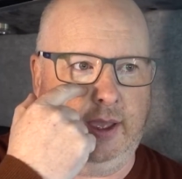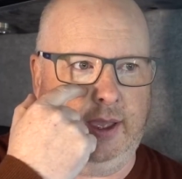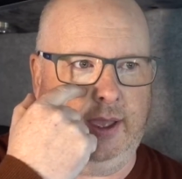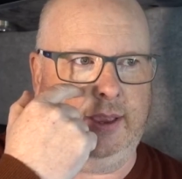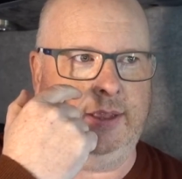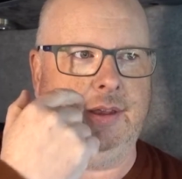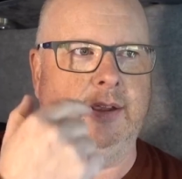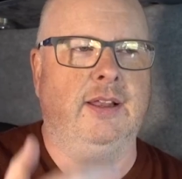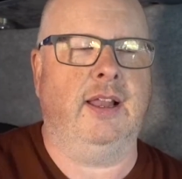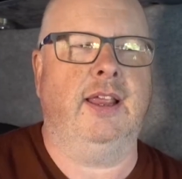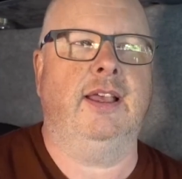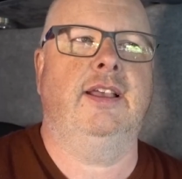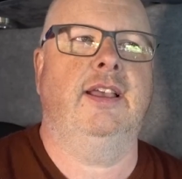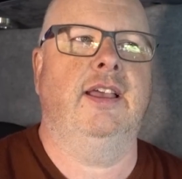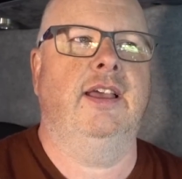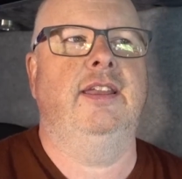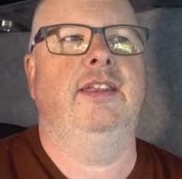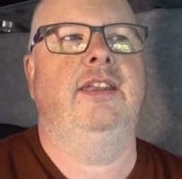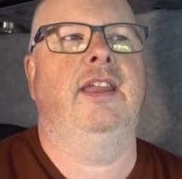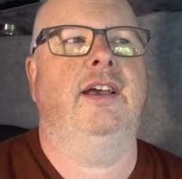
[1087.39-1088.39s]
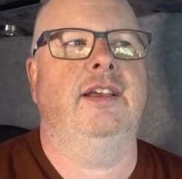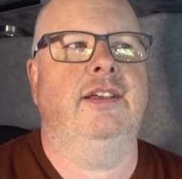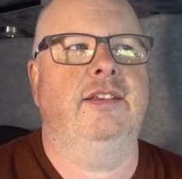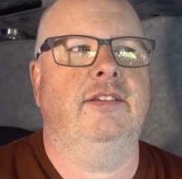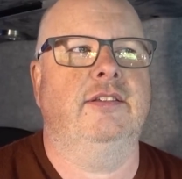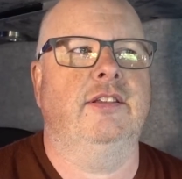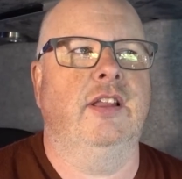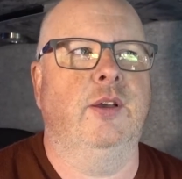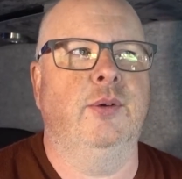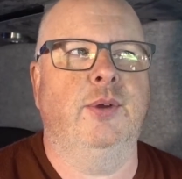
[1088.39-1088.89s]
And I'd like a
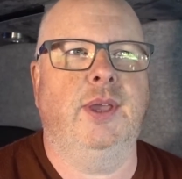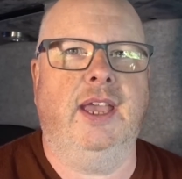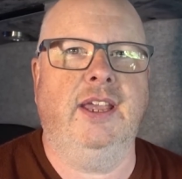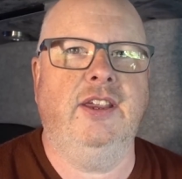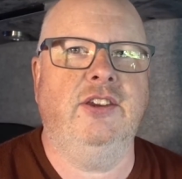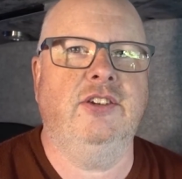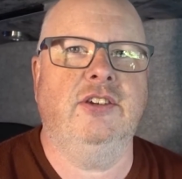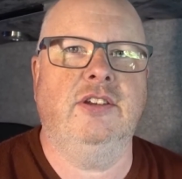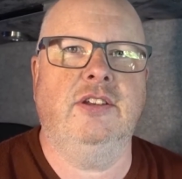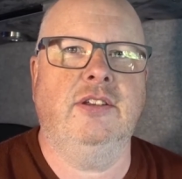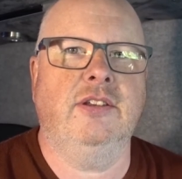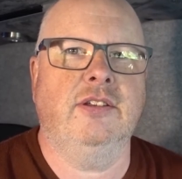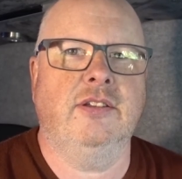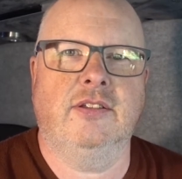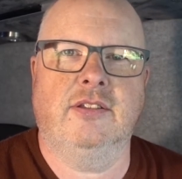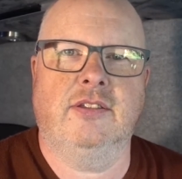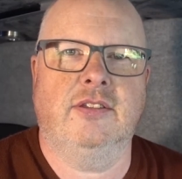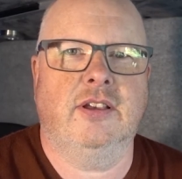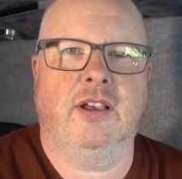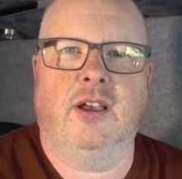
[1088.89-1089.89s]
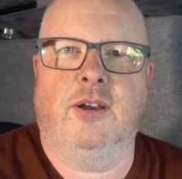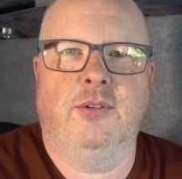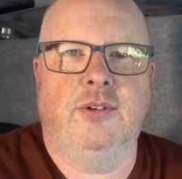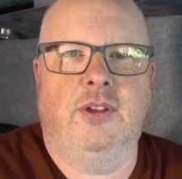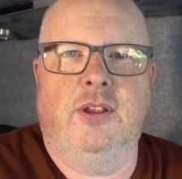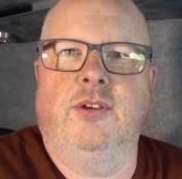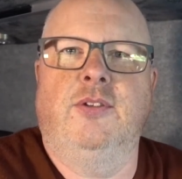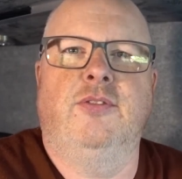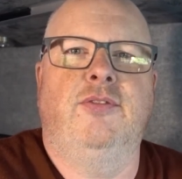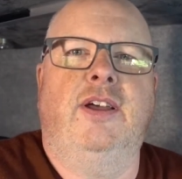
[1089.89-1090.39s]
nice location to go and
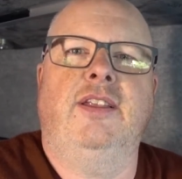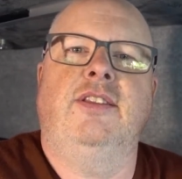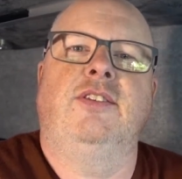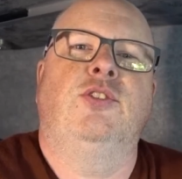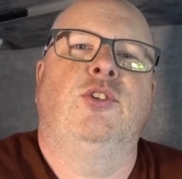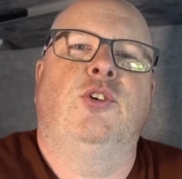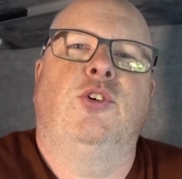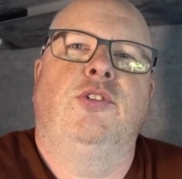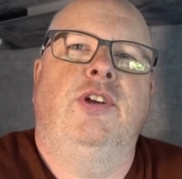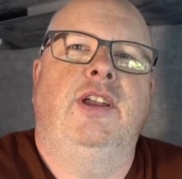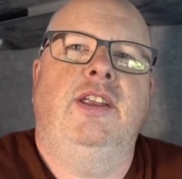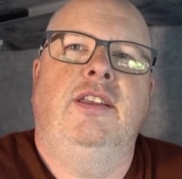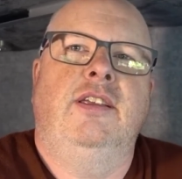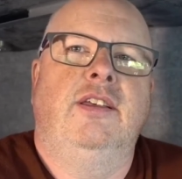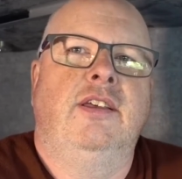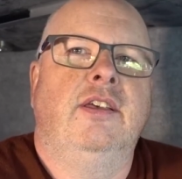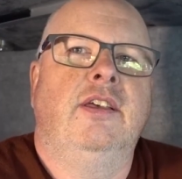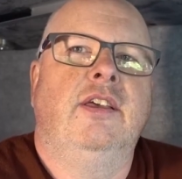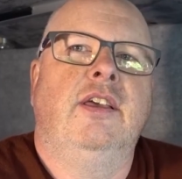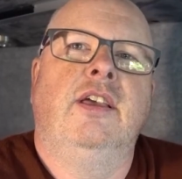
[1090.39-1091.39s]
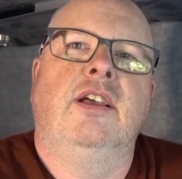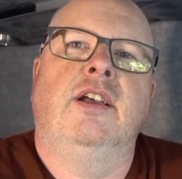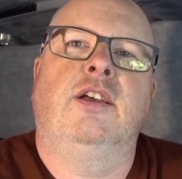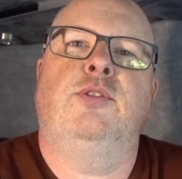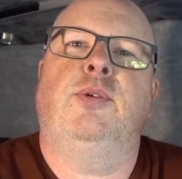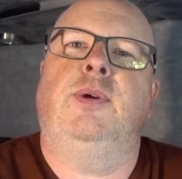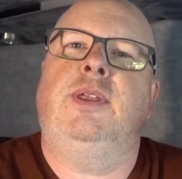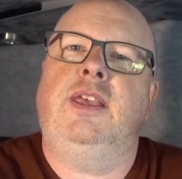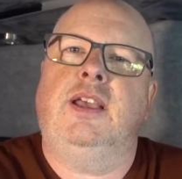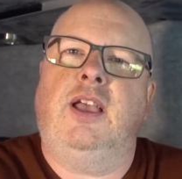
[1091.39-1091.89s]
do van touring.
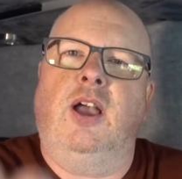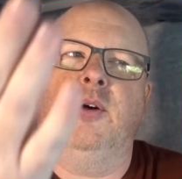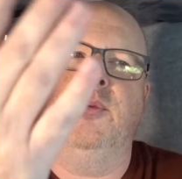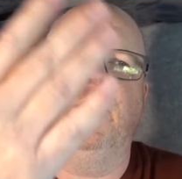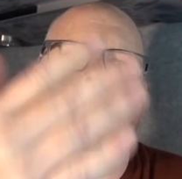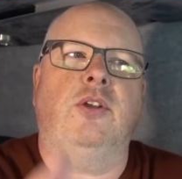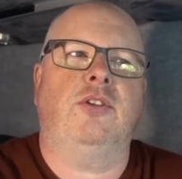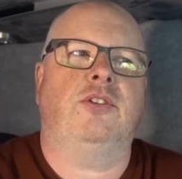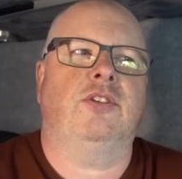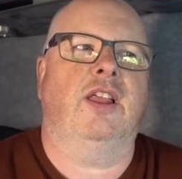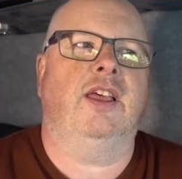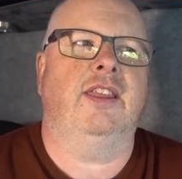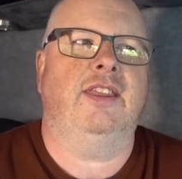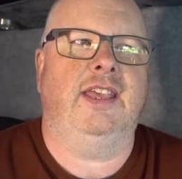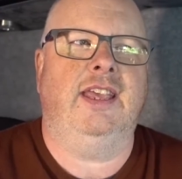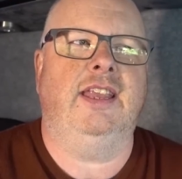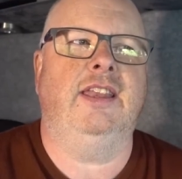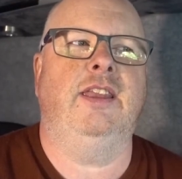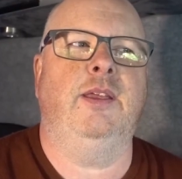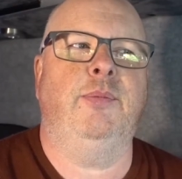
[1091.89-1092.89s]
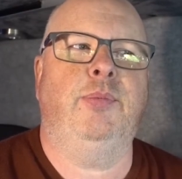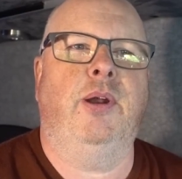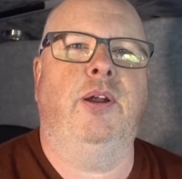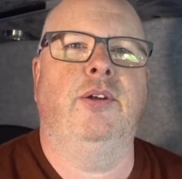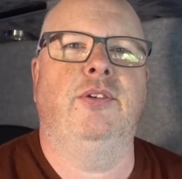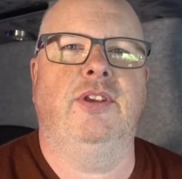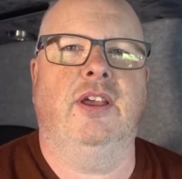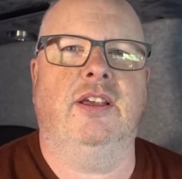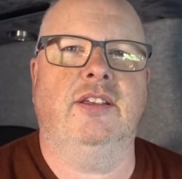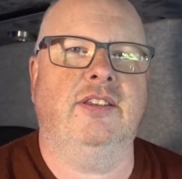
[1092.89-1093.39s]
Because when you go watch like the indie
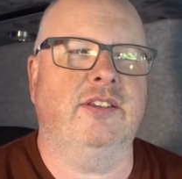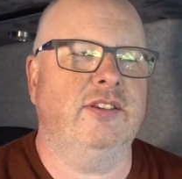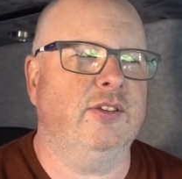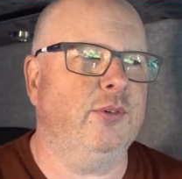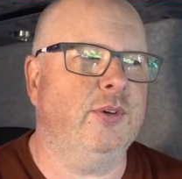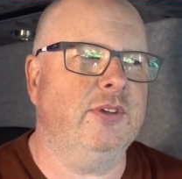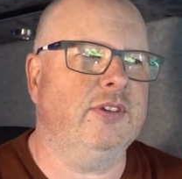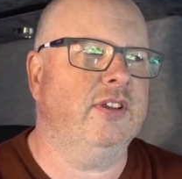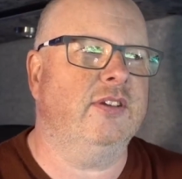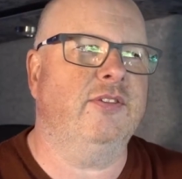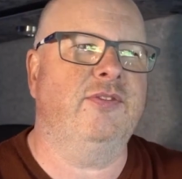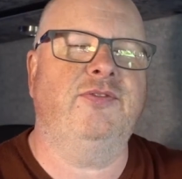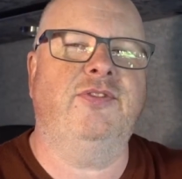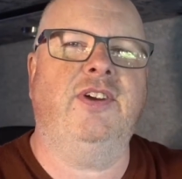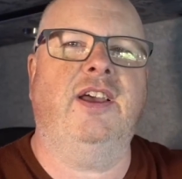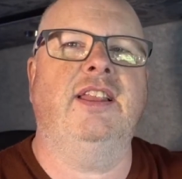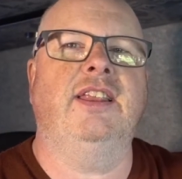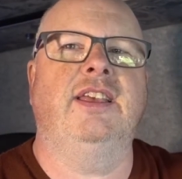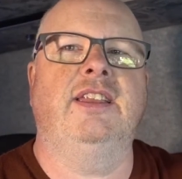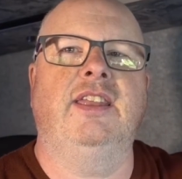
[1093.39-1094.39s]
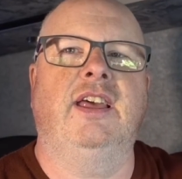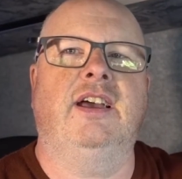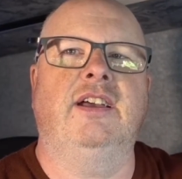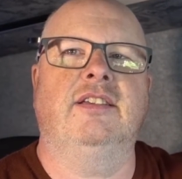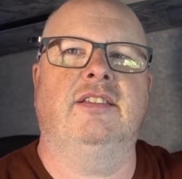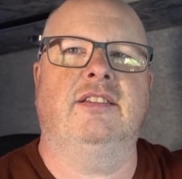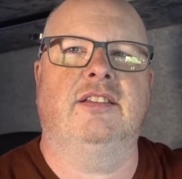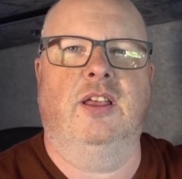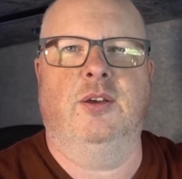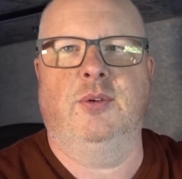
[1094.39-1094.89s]
projects, it's always a fairly
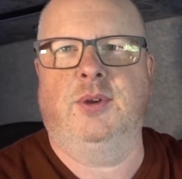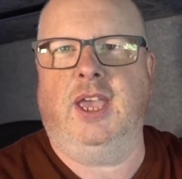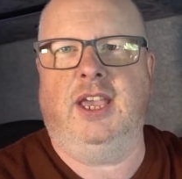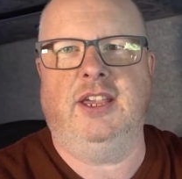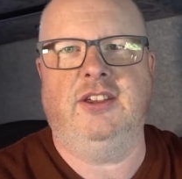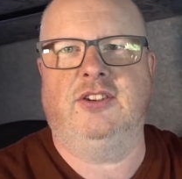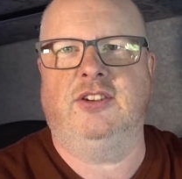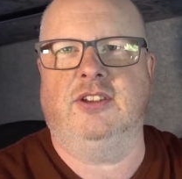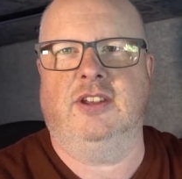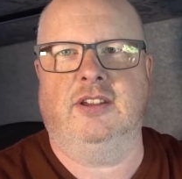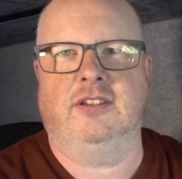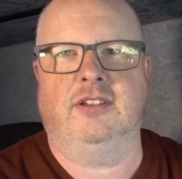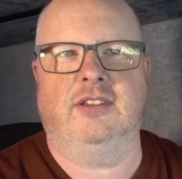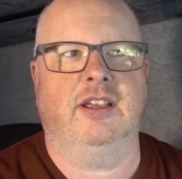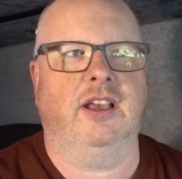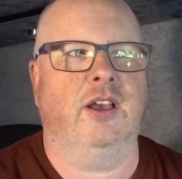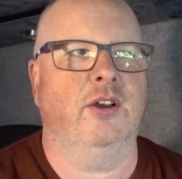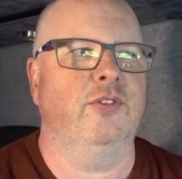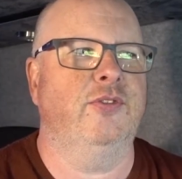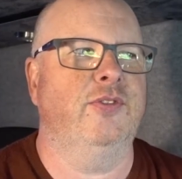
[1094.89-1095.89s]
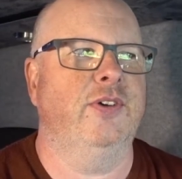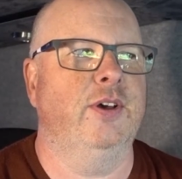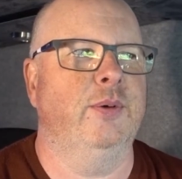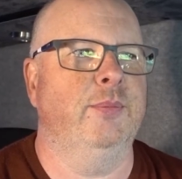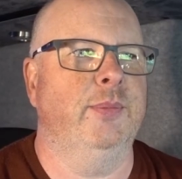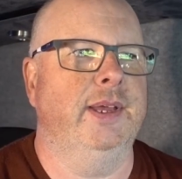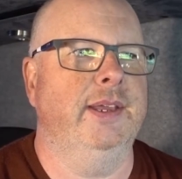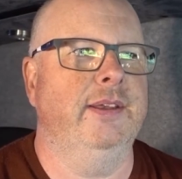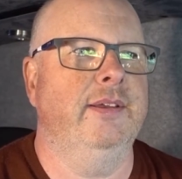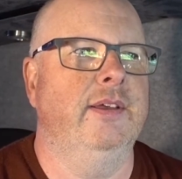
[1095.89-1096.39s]
nice location-ish to go
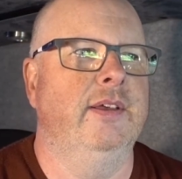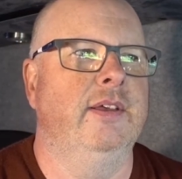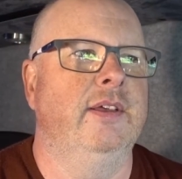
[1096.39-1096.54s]
film in.